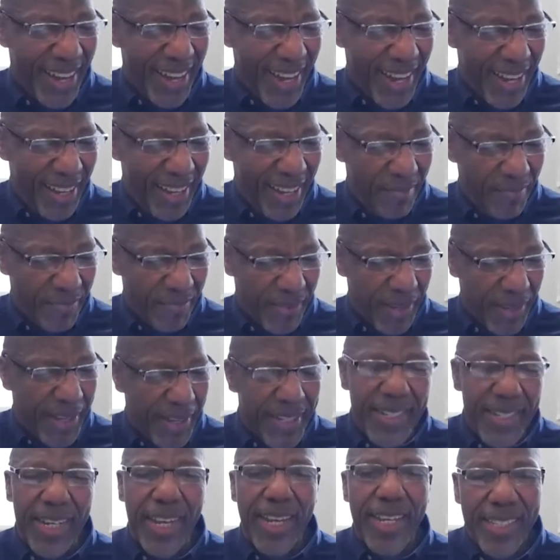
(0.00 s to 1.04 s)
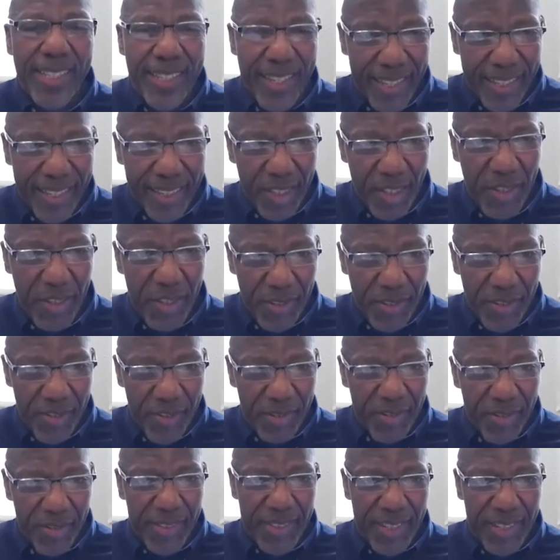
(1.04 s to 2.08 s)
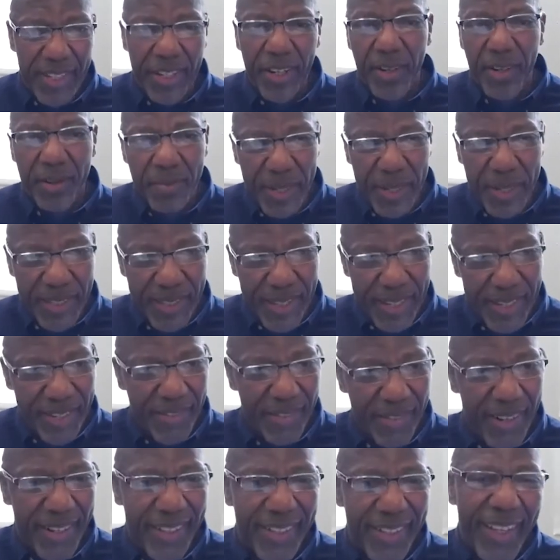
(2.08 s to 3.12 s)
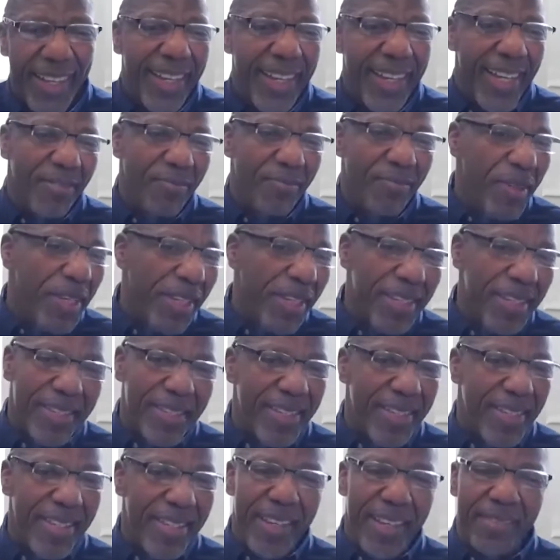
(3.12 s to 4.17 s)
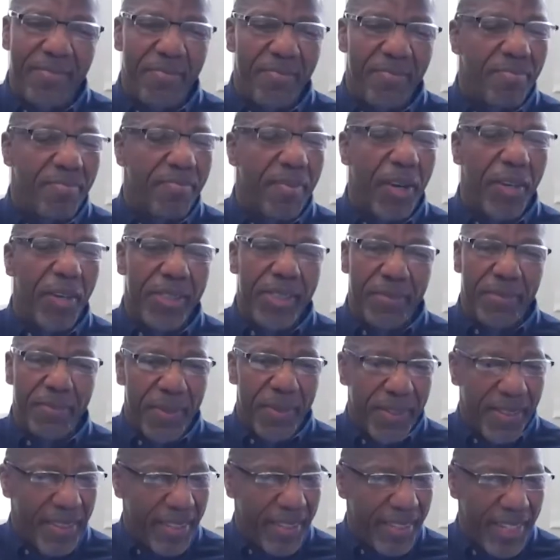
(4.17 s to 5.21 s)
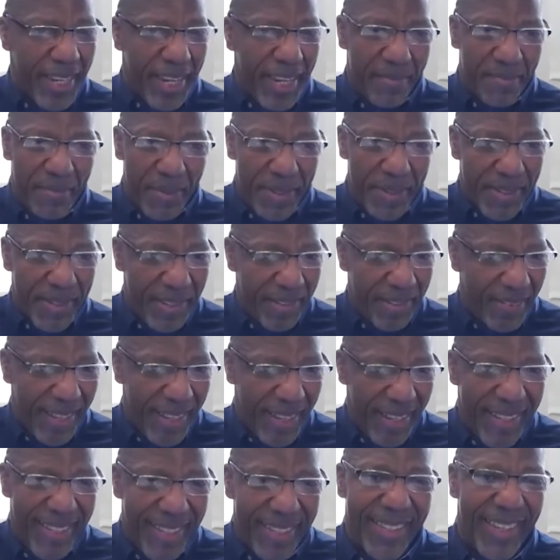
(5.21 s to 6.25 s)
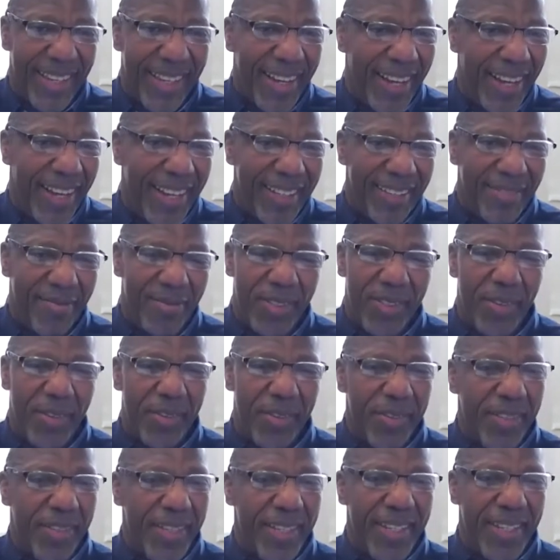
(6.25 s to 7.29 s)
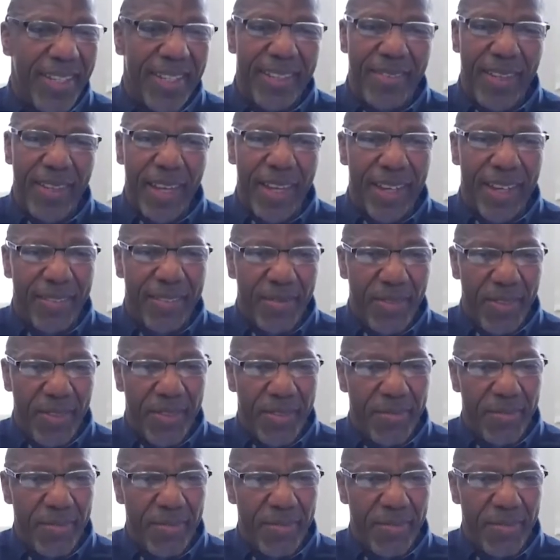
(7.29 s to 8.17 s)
um, adjacent to the urban district. And we can see multiple examples of this. Uh, certainly, uh,